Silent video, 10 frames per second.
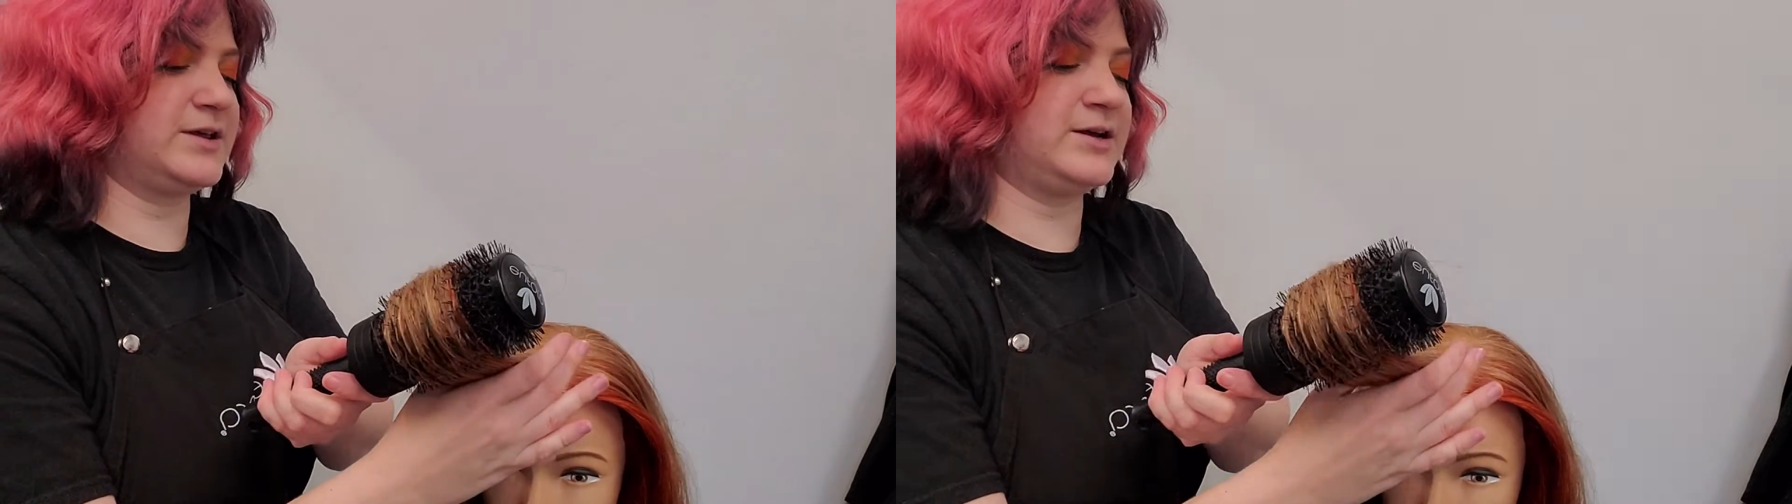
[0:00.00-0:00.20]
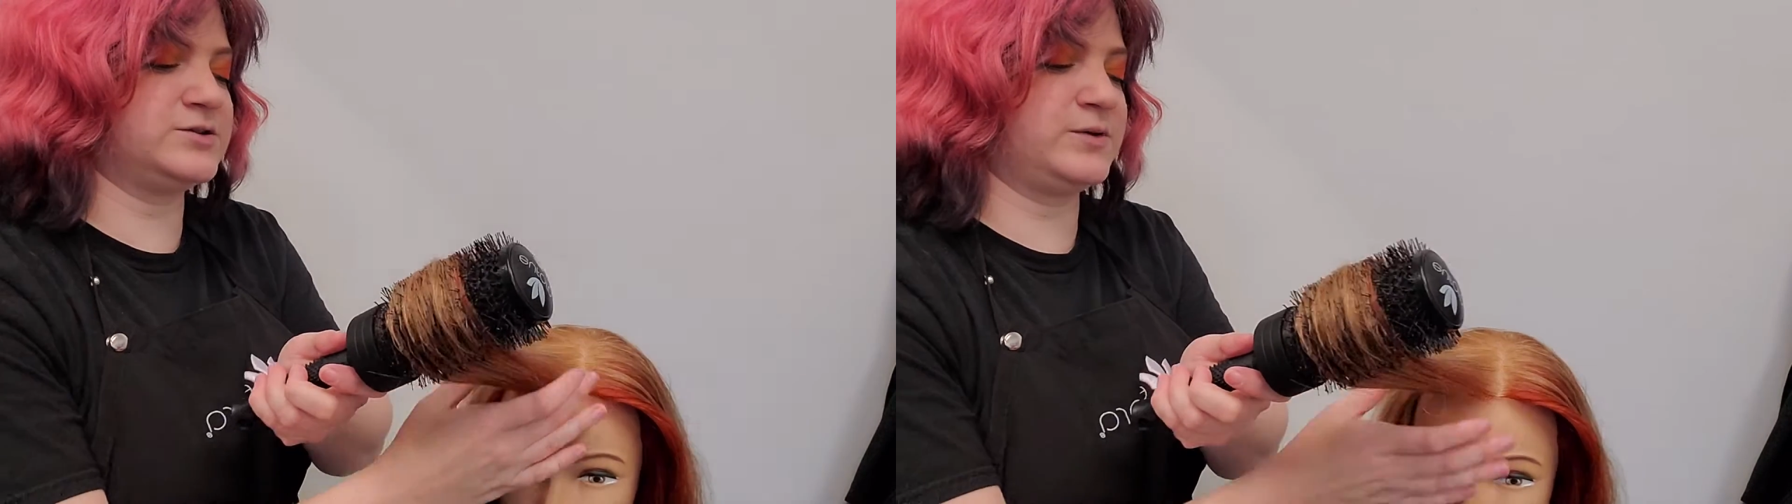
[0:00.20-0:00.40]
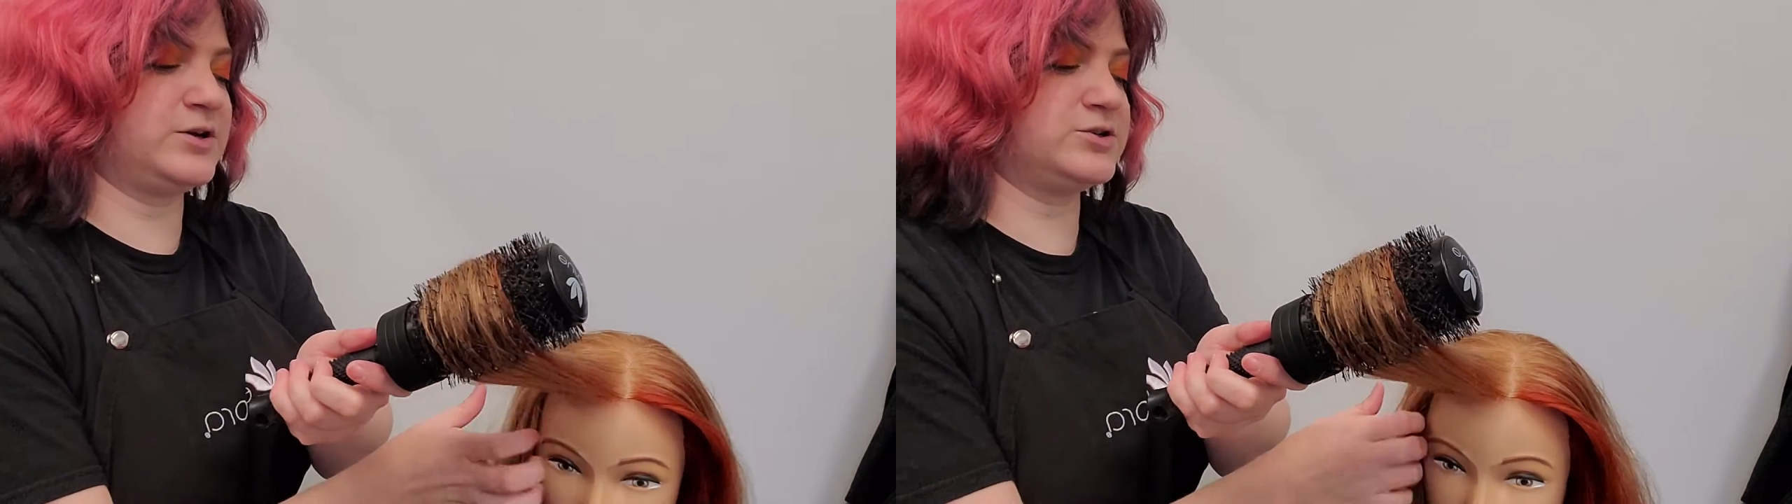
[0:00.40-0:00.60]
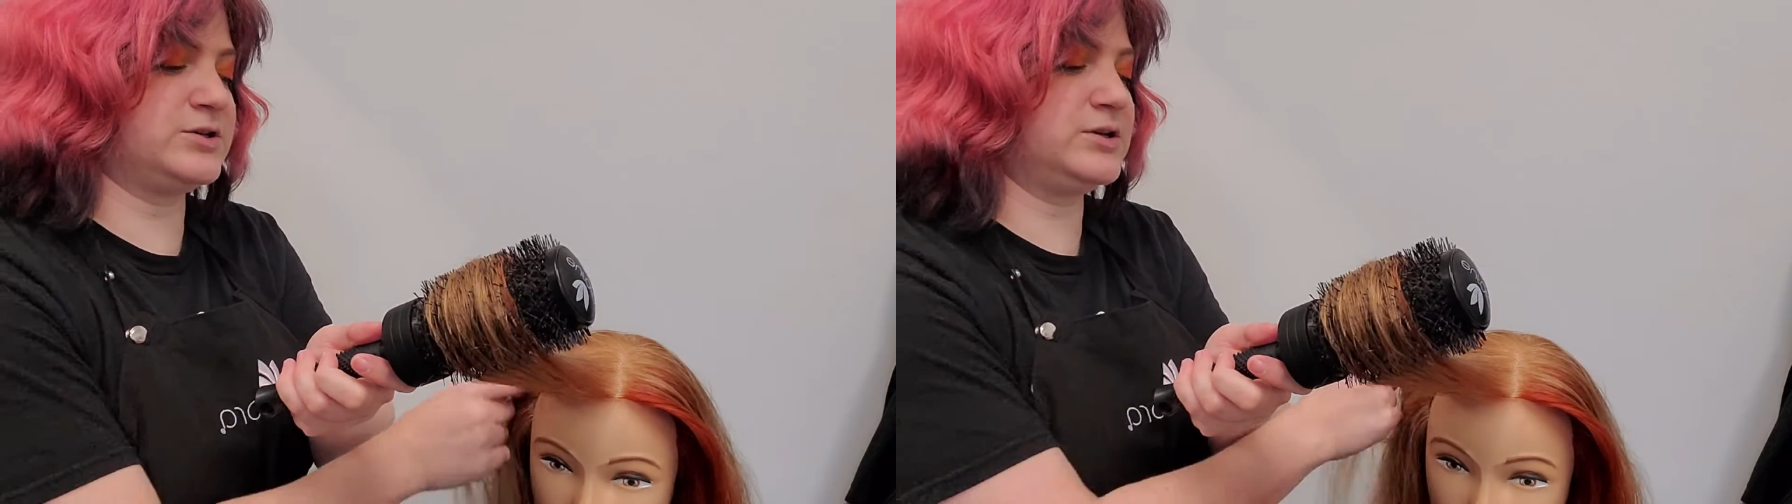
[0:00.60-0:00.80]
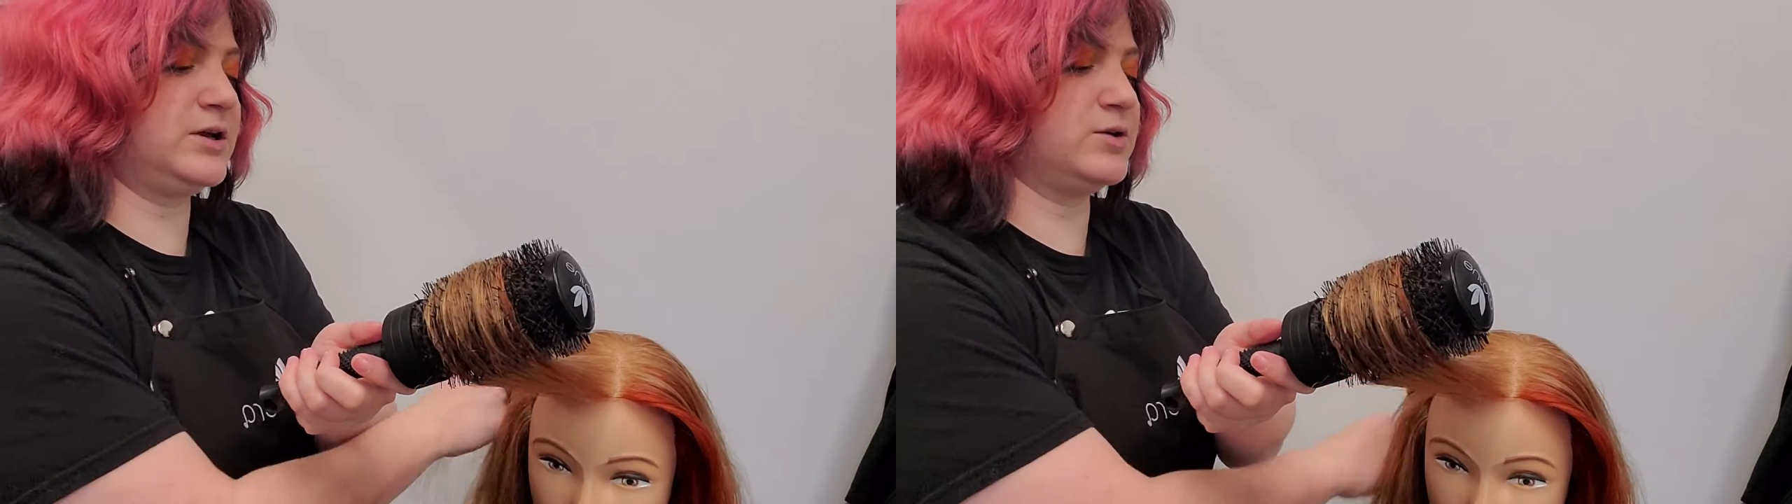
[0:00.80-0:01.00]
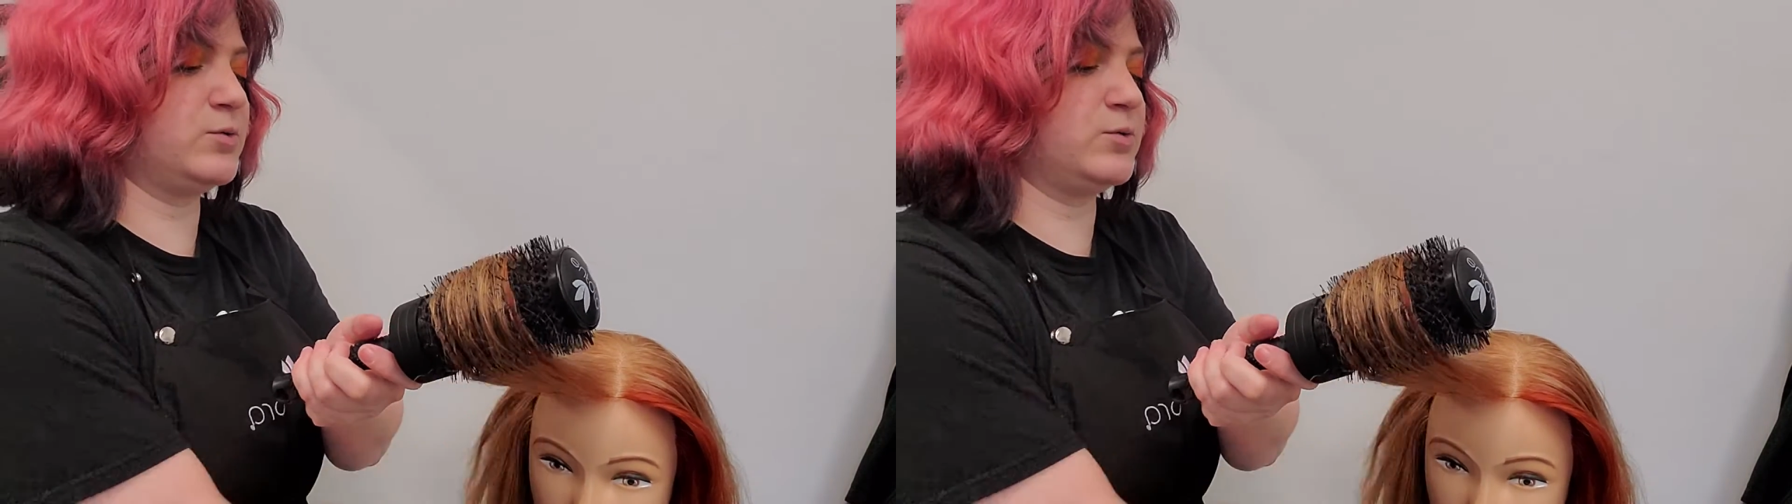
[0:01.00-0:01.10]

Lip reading: that direction in